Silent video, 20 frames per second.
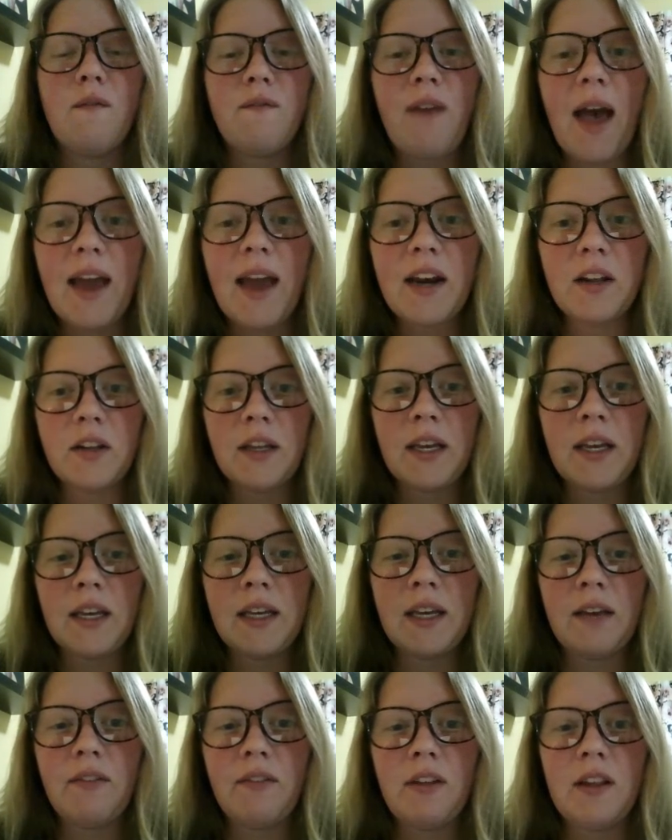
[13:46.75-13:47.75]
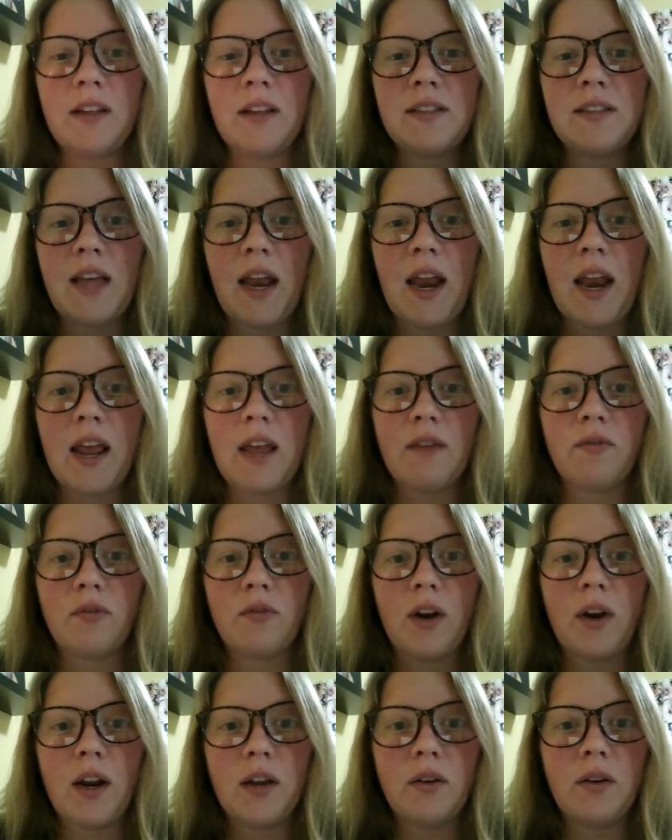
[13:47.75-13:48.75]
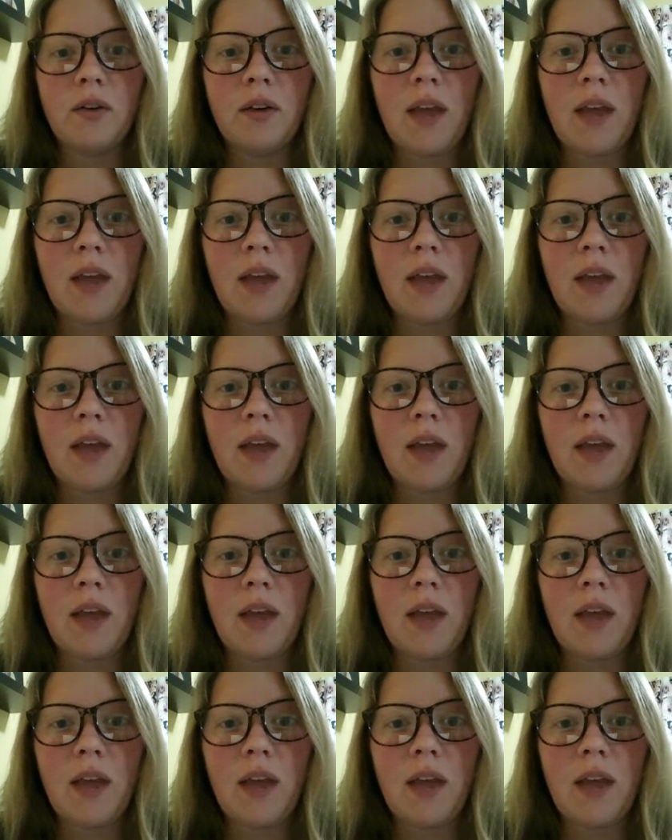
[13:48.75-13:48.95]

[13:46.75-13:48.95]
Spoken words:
Finally, given the setting of critical